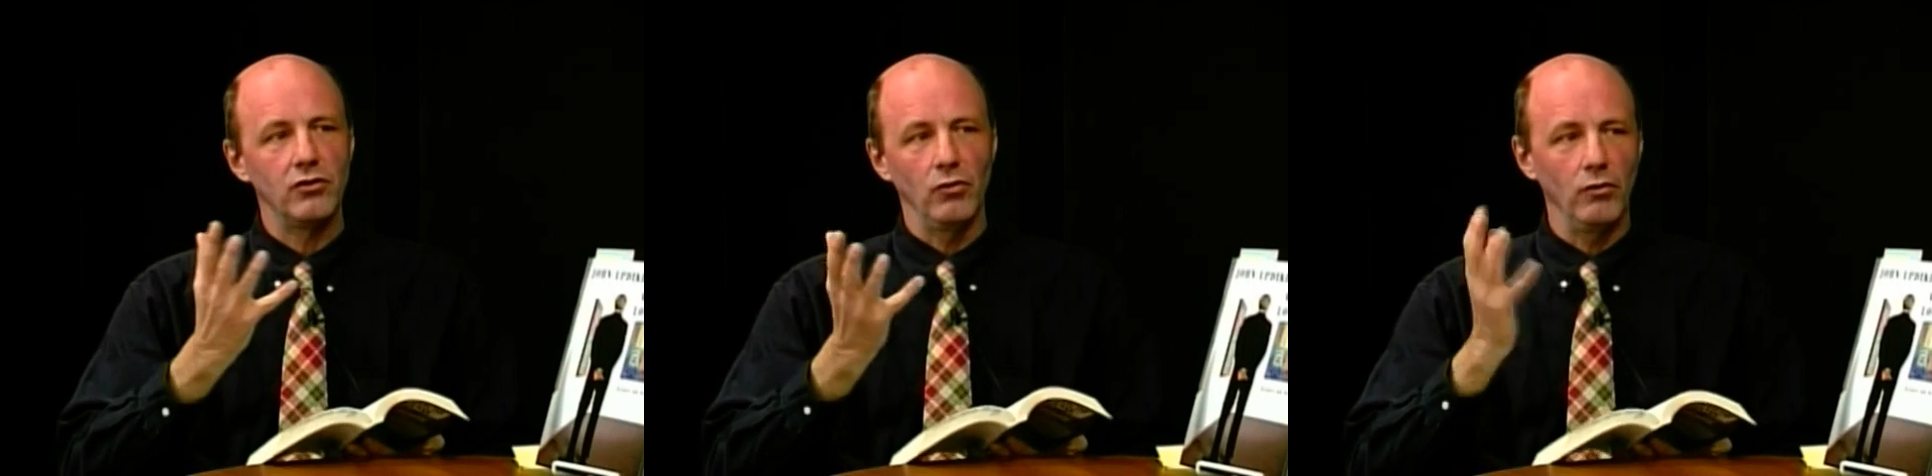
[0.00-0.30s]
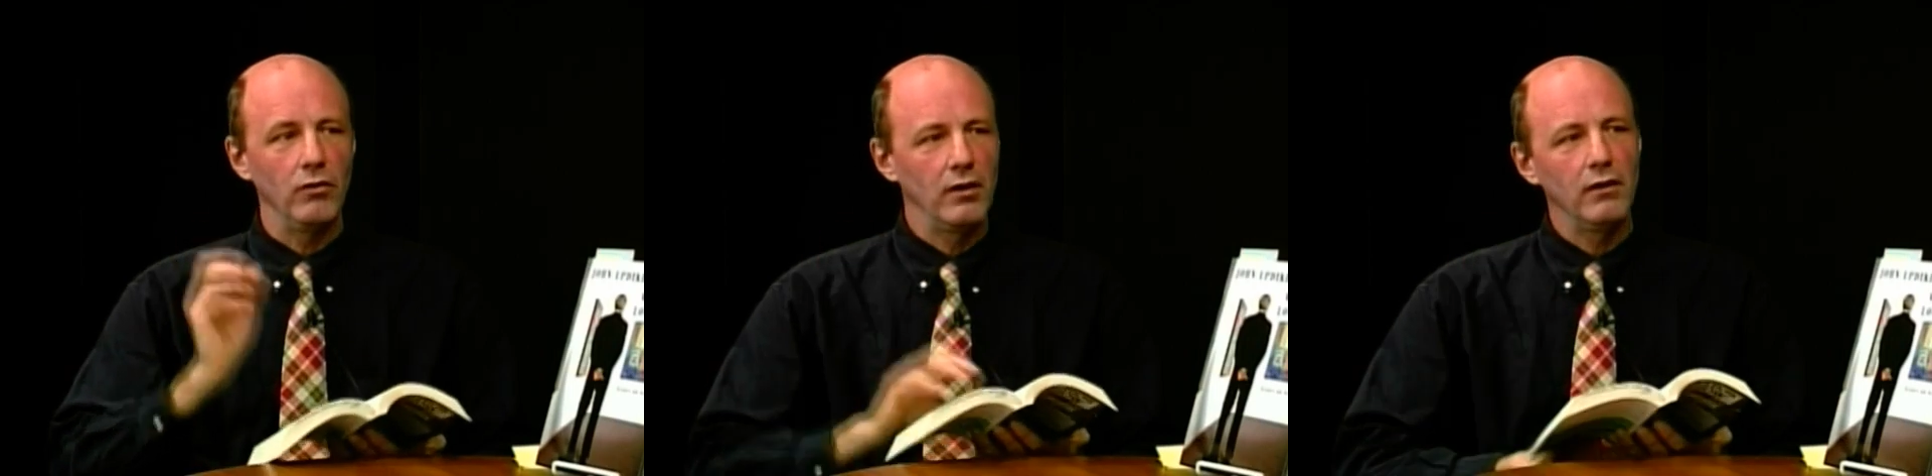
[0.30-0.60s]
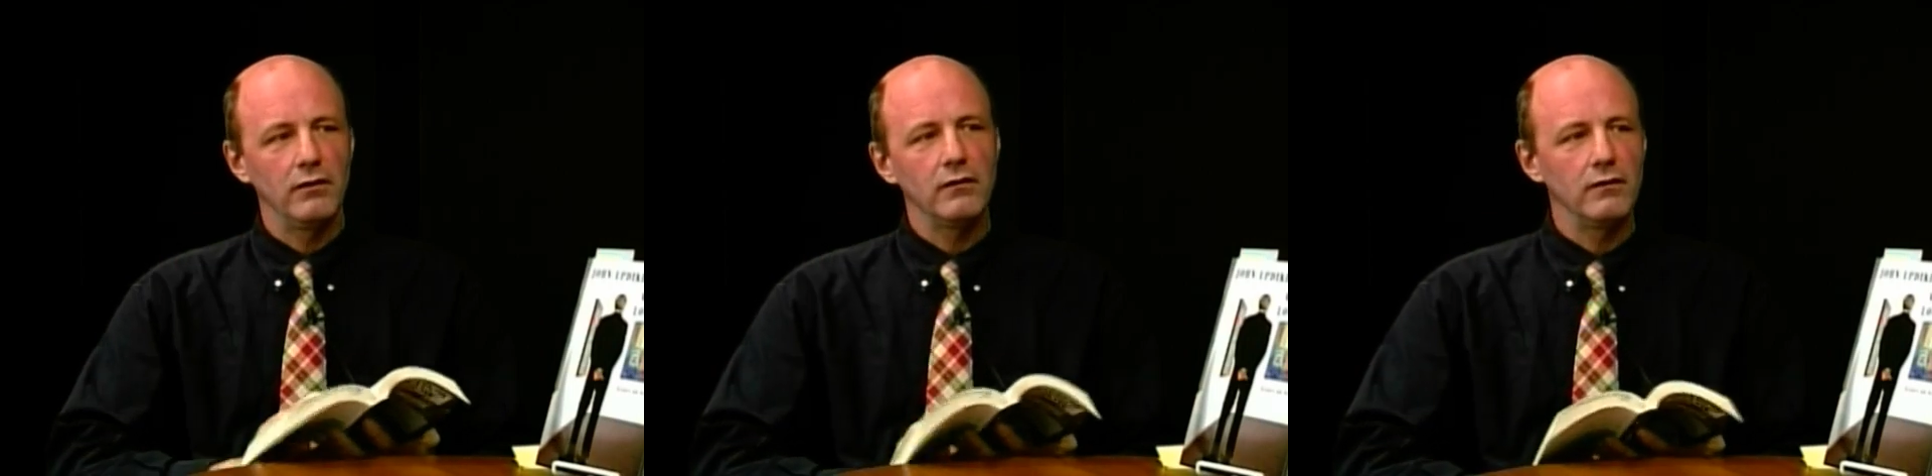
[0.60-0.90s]
to
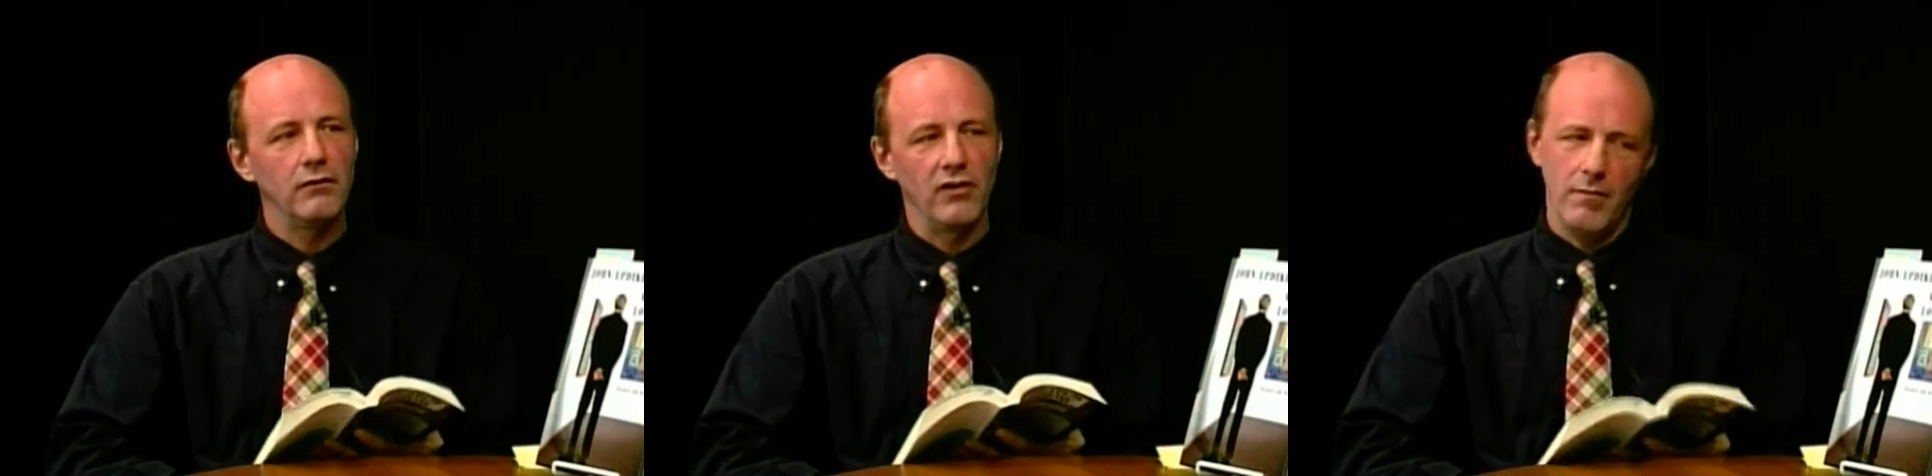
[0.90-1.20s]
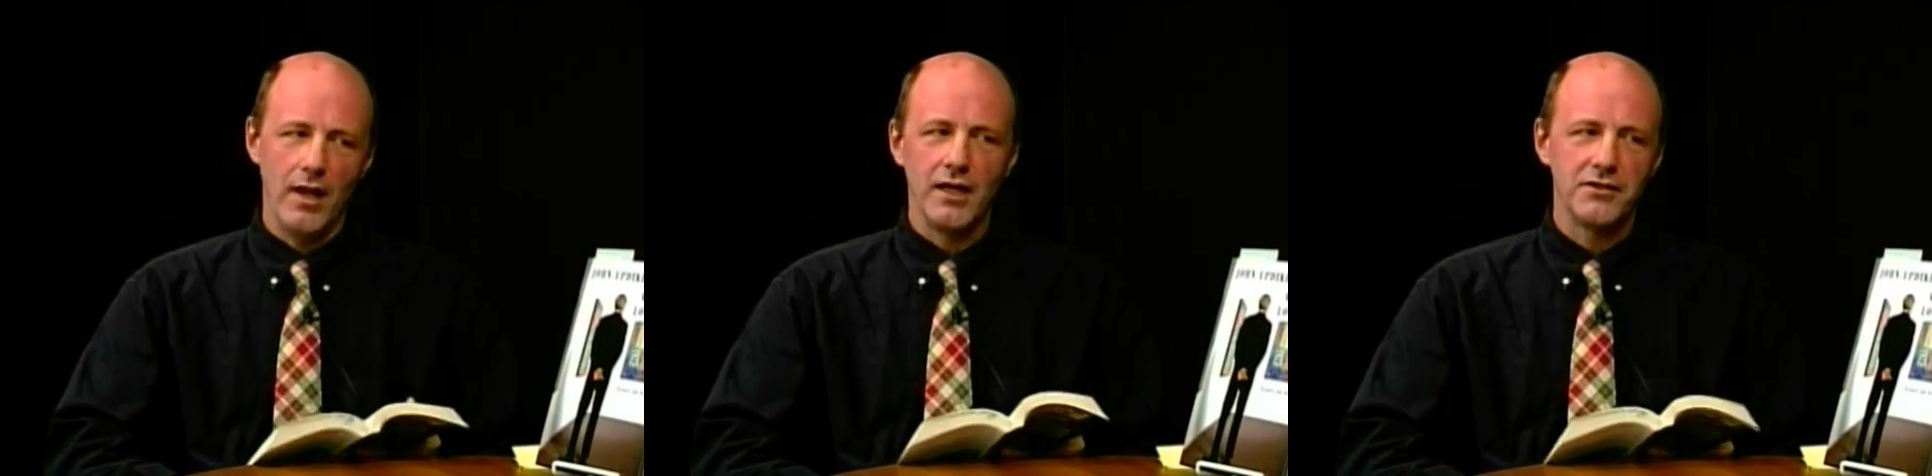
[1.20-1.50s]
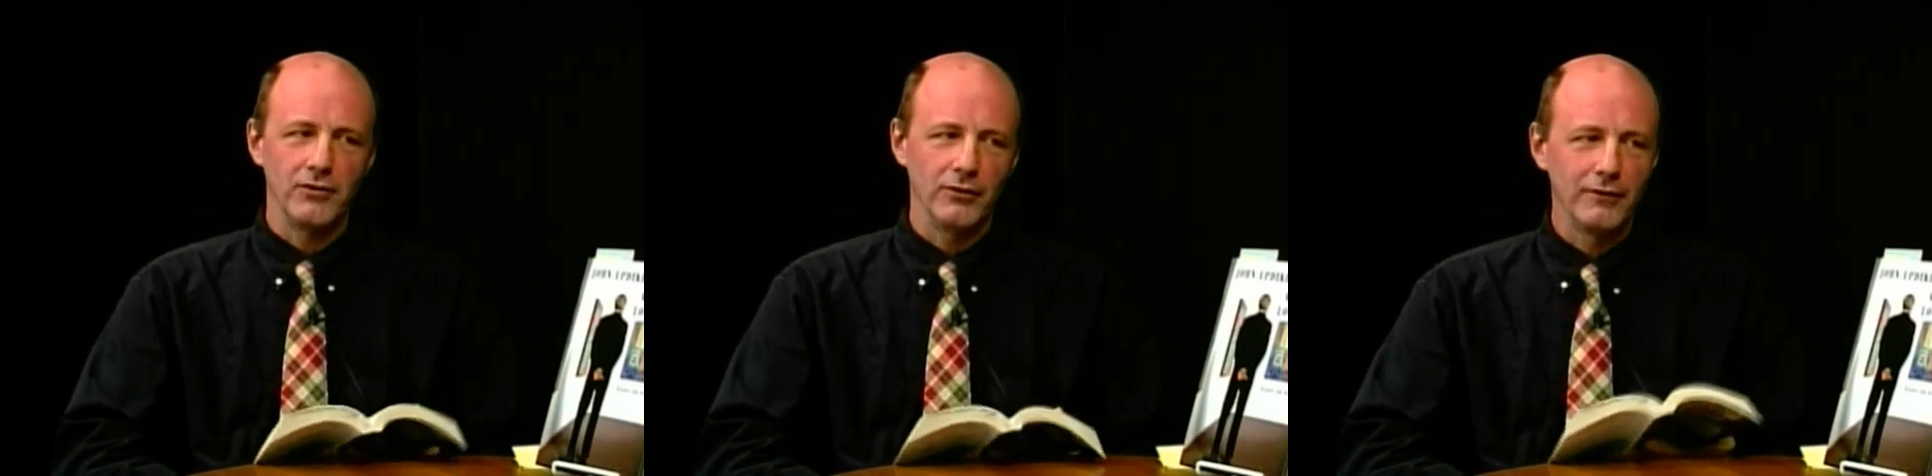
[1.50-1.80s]
the master.